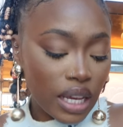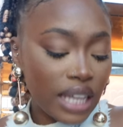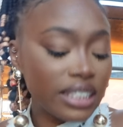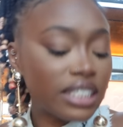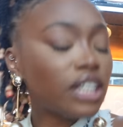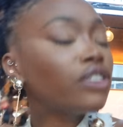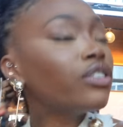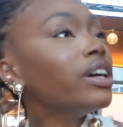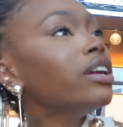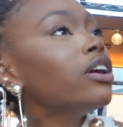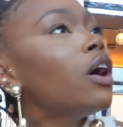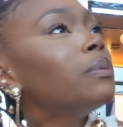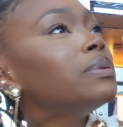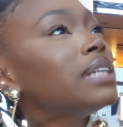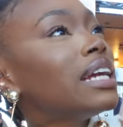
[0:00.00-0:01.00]
Is the green
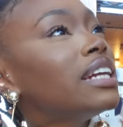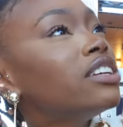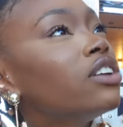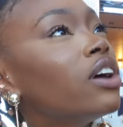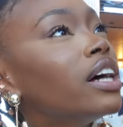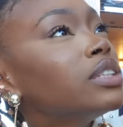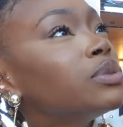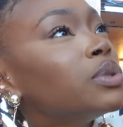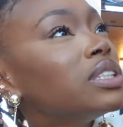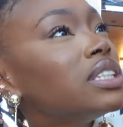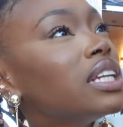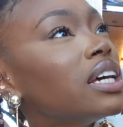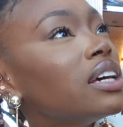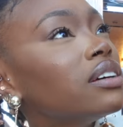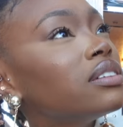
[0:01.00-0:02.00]
herb salad nice? What's
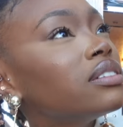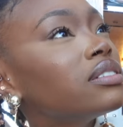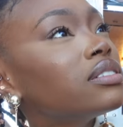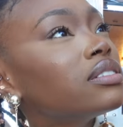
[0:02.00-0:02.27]
in it?